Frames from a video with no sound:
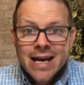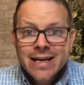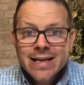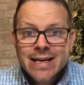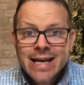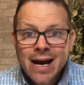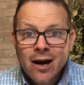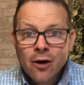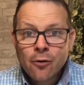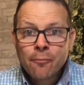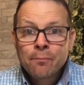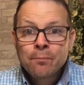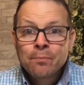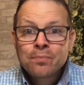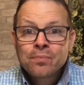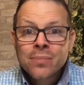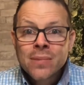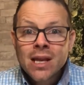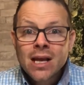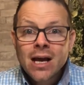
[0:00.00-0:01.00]
Now,
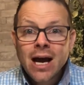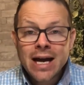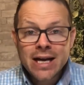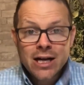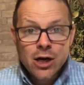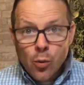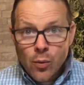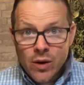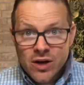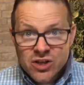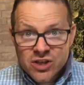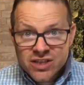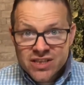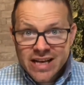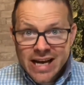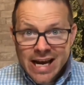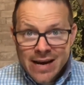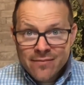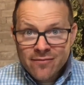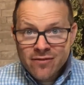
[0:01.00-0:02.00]
I know we just
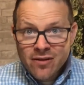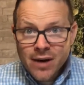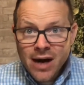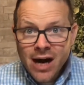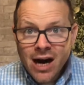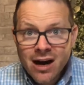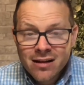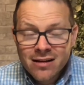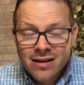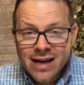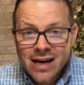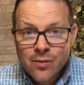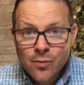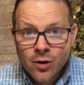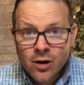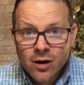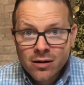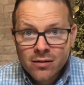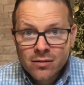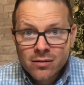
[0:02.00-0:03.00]
came from a holiday
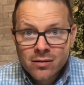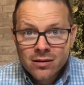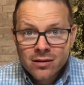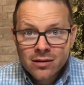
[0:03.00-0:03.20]
where